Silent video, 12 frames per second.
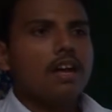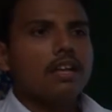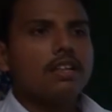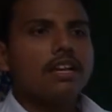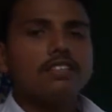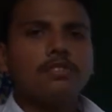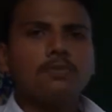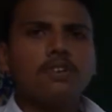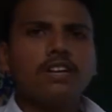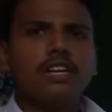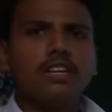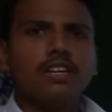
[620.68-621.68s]
The
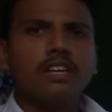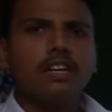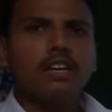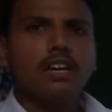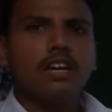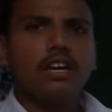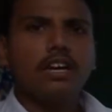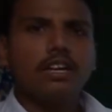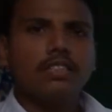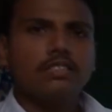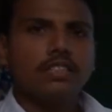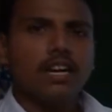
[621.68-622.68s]
corresponding
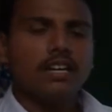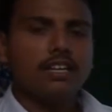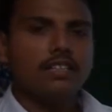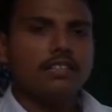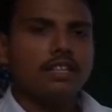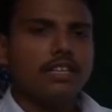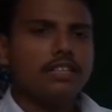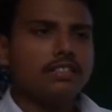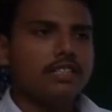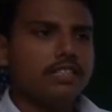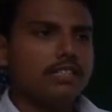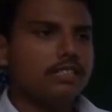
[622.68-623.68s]
standard,
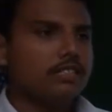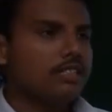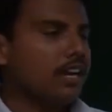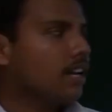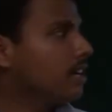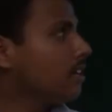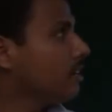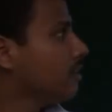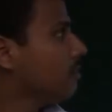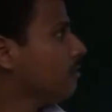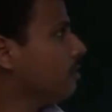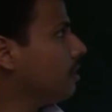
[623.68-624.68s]
international standard
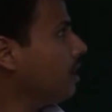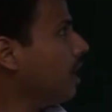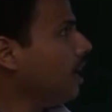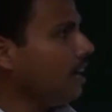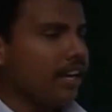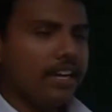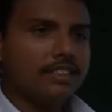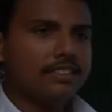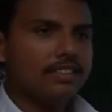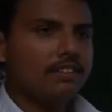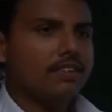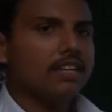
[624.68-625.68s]
for IAS
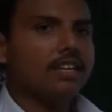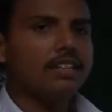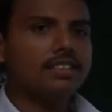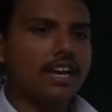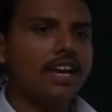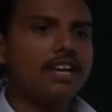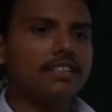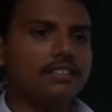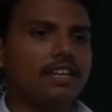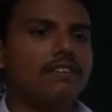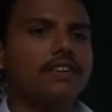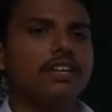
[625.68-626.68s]
7 is IAS
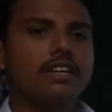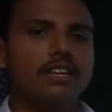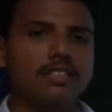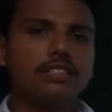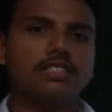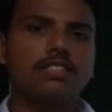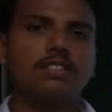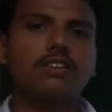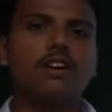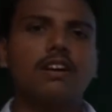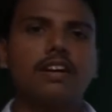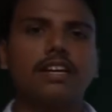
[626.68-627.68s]
11 construction
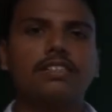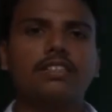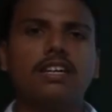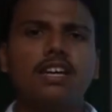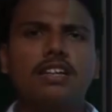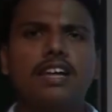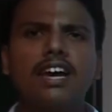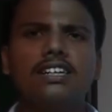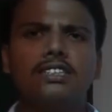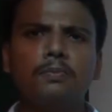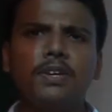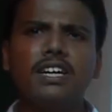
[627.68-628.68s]
contracts. They are
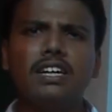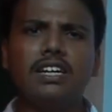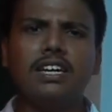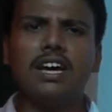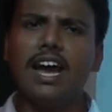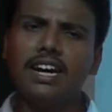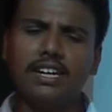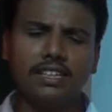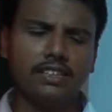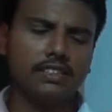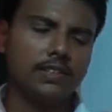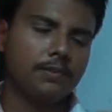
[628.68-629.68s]
typically
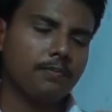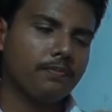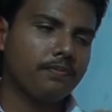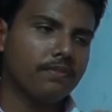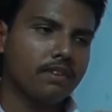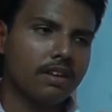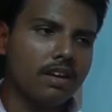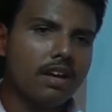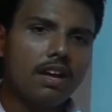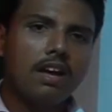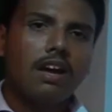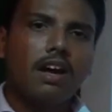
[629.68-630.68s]
identical.
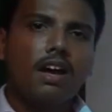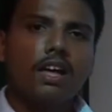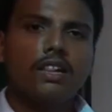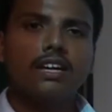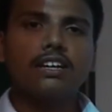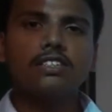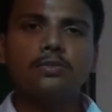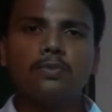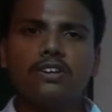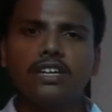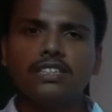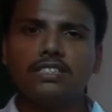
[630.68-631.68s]
The
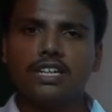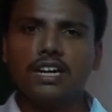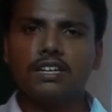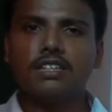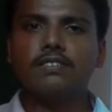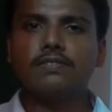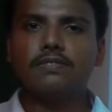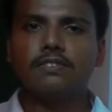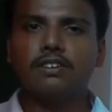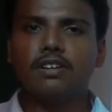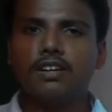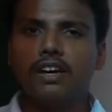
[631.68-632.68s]
corresponding standard
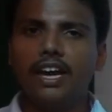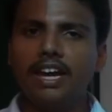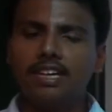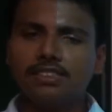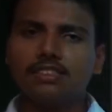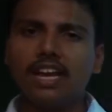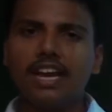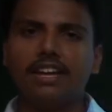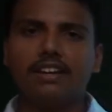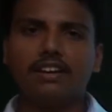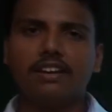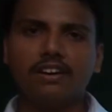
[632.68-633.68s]
for AS
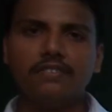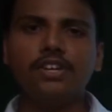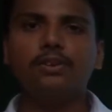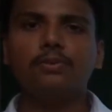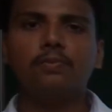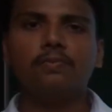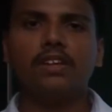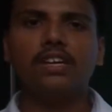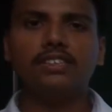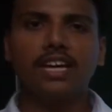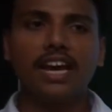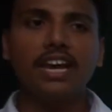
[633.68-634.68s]
9 revenue
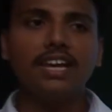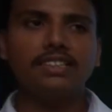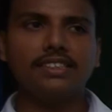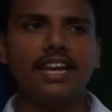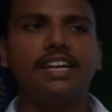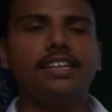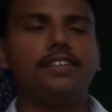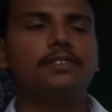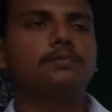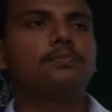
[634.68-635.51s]
is IAS 18.